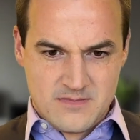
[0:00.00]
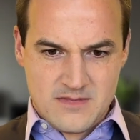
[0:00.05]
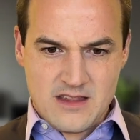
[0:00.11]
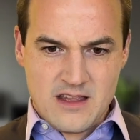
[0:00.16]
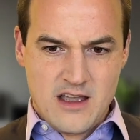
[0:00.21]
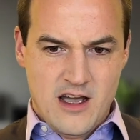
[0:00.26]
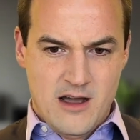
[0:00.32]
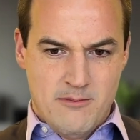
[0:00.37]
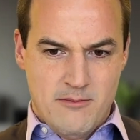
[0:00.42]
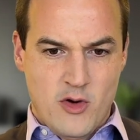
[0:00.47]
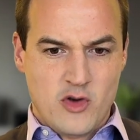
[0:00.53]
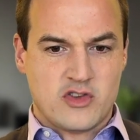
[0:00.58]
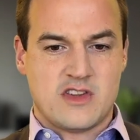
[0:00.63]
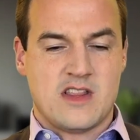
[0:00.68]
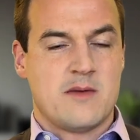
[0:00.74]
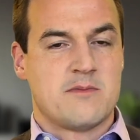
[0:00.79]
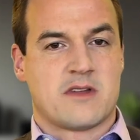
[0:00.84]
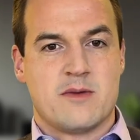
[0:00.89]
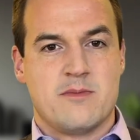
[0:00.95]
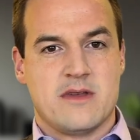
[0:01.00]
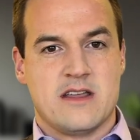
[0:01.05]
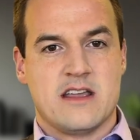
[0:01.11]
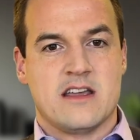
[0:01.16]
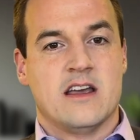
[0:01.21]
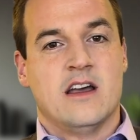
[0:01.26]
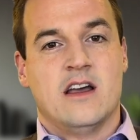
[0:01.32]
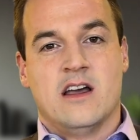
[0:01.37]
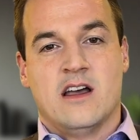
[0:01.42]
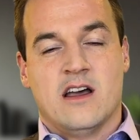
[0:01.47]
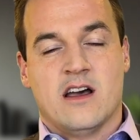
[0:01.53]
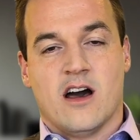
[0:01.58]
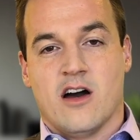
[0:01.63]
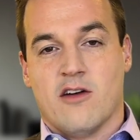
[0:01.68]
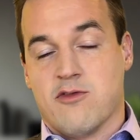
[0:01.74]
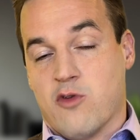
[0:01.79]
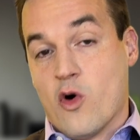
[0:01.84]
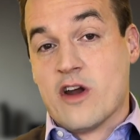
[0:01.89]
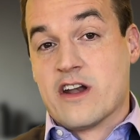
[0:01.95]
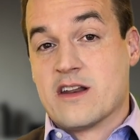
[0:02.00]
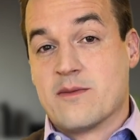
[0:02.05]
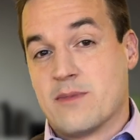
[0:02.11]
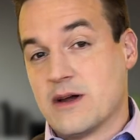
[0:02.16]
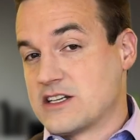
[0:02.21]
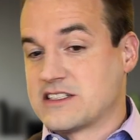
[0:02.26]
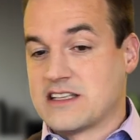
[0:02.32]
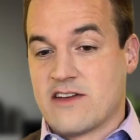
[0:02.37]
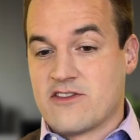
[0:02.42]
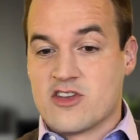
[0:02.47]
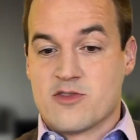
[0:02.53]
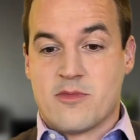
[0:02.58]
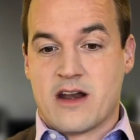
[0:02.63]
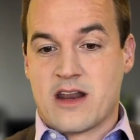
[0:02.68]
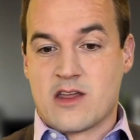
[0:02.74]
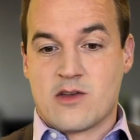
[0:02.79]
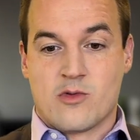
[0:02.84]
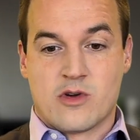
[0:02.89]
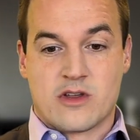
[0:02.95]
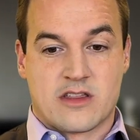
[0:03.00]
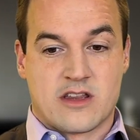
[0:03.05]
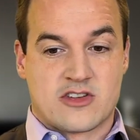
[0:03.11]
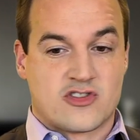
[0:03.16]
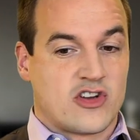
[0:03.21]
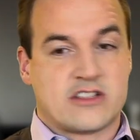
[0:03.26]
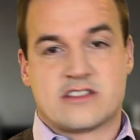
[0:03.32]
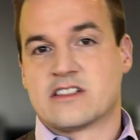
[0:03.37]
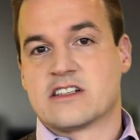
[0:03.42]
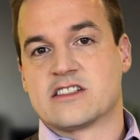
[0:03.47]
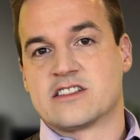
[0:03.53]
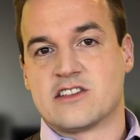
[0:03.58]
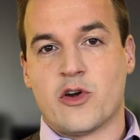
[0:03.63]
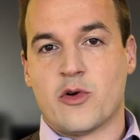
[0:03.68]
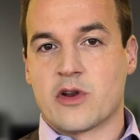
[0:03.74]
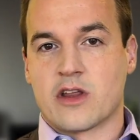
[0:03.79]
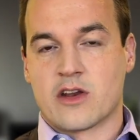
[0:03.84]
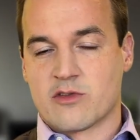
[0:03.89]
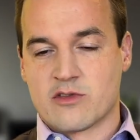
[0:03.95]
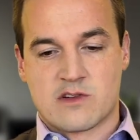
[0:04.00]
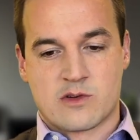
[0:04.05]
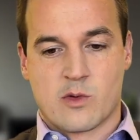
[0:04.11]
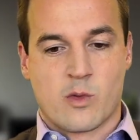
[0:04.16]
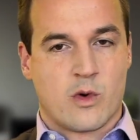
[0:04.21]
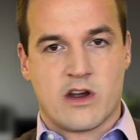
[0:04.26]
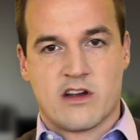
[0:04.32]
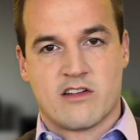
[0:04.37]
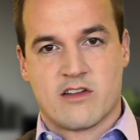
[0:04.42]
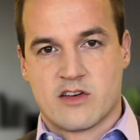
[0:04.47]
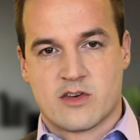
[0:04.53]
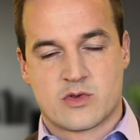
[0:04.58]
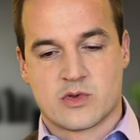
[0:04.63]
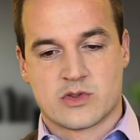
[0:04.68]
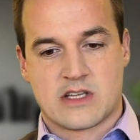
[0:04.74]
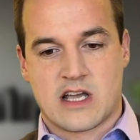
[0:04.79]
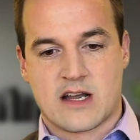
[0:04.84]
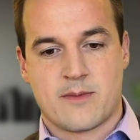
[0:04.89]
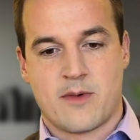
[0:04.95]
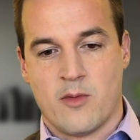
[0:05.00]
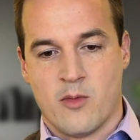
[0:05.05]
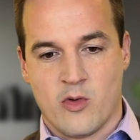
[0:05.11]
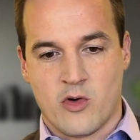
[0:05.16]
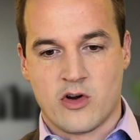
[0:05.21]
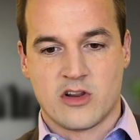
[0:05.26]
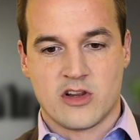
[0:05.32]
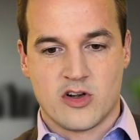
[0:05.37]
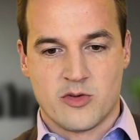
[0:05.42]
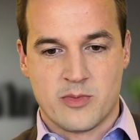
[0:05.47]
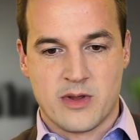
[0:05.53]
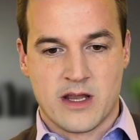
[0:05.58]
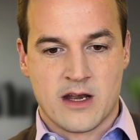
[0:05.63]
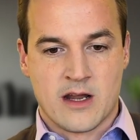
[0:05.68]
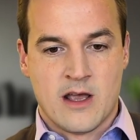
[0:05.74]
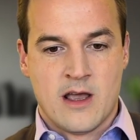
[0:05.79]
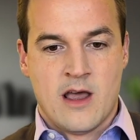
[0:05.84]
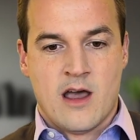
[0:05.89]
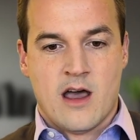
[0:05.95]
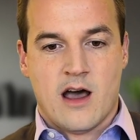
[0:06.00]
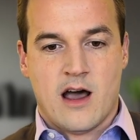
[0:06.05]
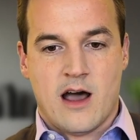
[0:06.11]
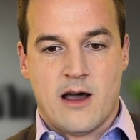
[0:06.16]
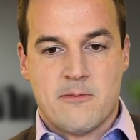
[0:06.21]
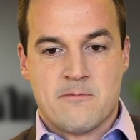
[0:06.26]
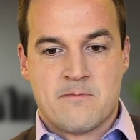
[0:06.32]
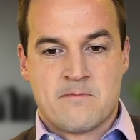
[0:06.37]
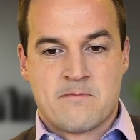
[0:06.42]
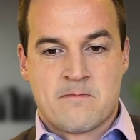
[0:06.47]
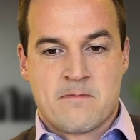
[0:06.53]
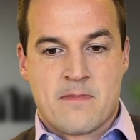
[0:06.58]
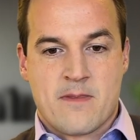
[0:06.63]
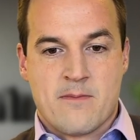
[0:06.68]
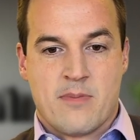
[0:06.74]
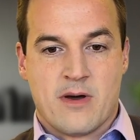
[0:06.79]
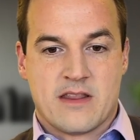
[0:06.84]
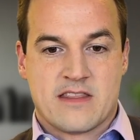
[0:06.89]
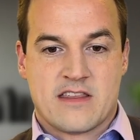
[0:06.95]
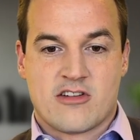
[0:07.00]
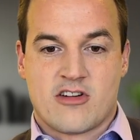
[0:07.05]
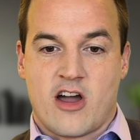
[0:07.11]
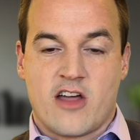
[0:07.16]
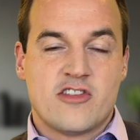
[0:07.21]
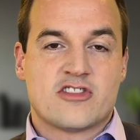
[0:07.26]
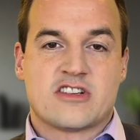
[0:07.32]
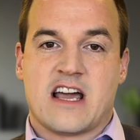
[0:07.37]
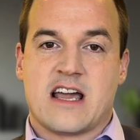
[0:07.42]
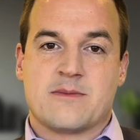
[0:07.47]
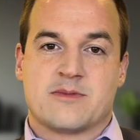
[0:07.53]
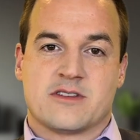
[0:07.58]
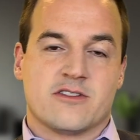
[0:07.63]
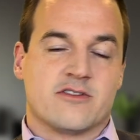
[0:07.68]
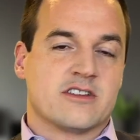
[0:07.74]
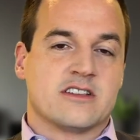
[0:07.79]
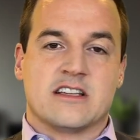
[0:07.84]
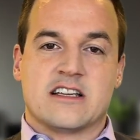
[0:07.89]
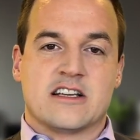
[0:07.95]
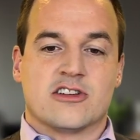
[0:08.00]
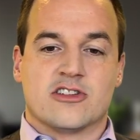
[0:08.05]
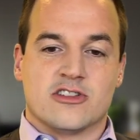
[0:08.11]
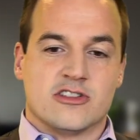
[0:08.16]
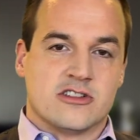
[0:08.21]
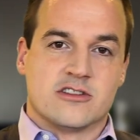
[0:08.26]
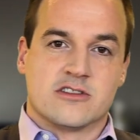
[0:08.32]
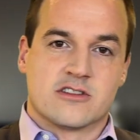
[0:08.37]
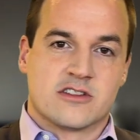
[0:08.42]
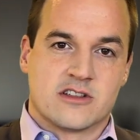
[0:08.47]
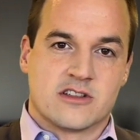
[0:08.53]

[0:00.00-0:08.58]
most of them can be avoided by just having your money with a trusted custodian, which we'll talk about more in a little bit. But there are other types of illegal